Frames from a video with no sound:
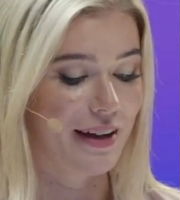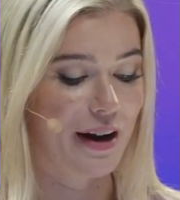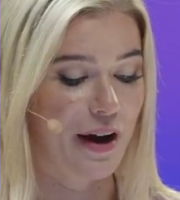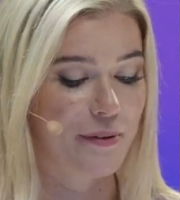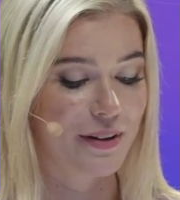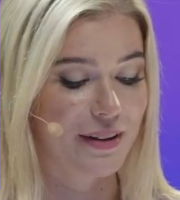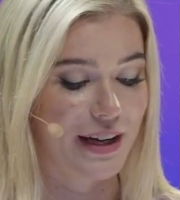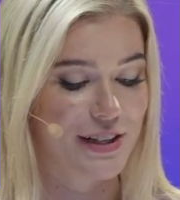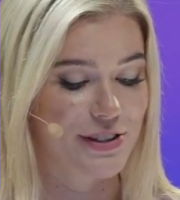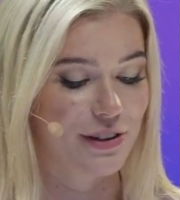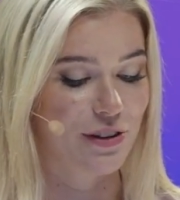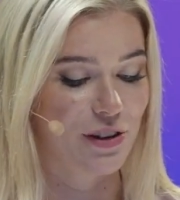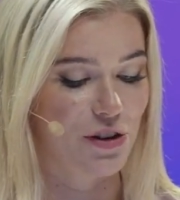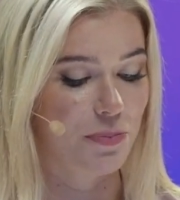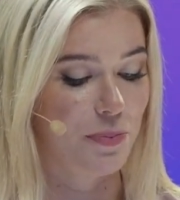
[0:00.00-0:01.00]
and I would like to
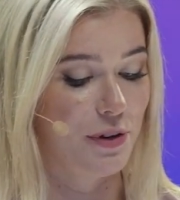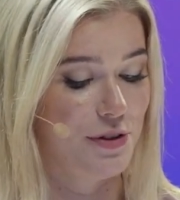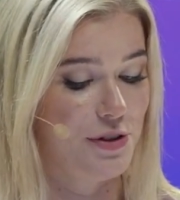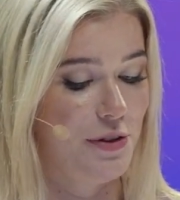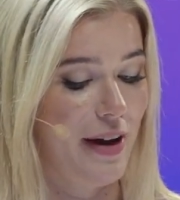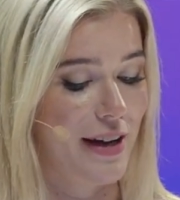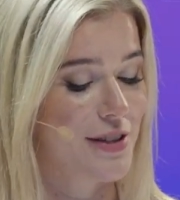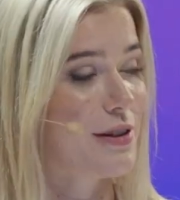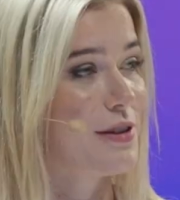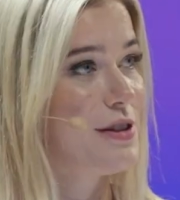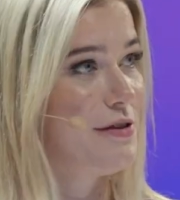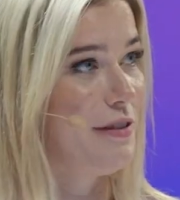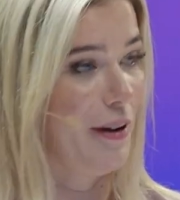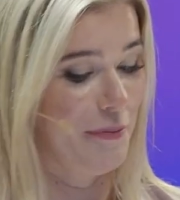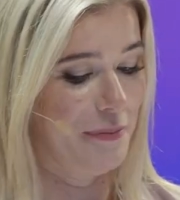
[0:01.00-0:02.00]
contribute to Extrode
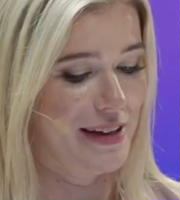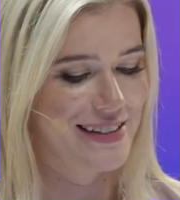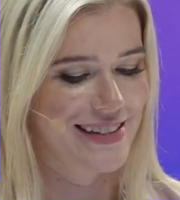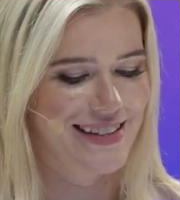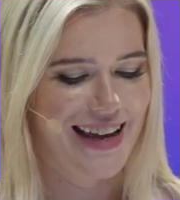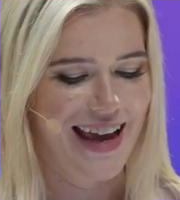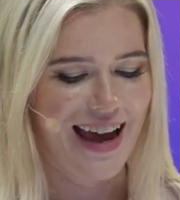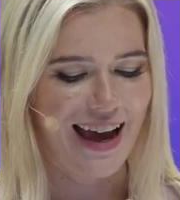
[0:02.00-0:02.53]
development.